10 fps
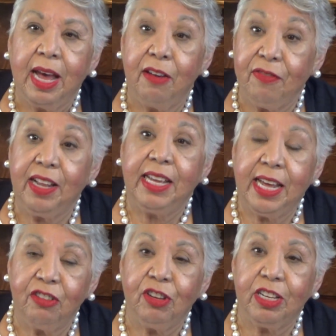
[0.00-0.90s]
I finally
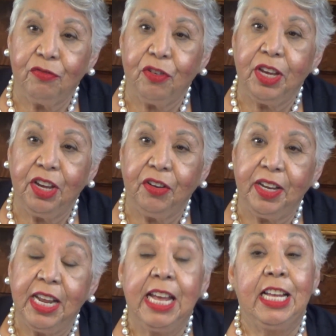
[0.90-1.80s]
had a chance for a
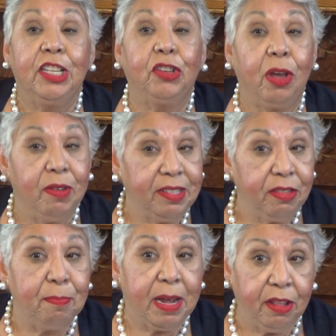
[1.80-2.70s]
hearing. So it was
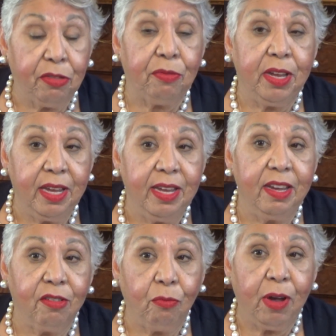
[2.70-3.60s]
about a
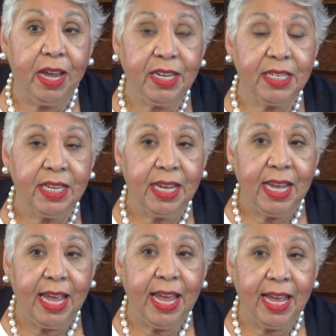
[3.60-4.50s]
3-year wait,
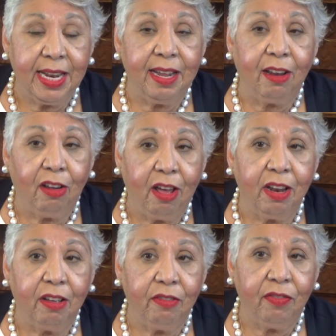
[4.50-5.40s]
and a
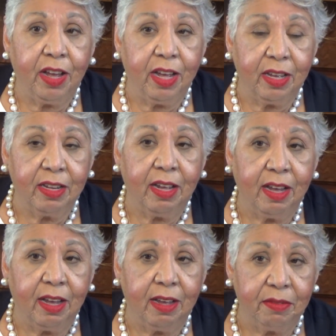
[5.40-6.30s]
lot of
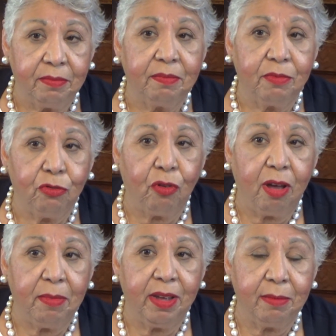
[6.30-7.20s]

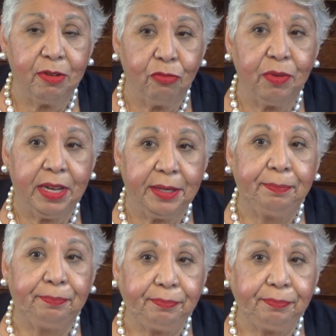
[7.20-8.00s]
drama in between.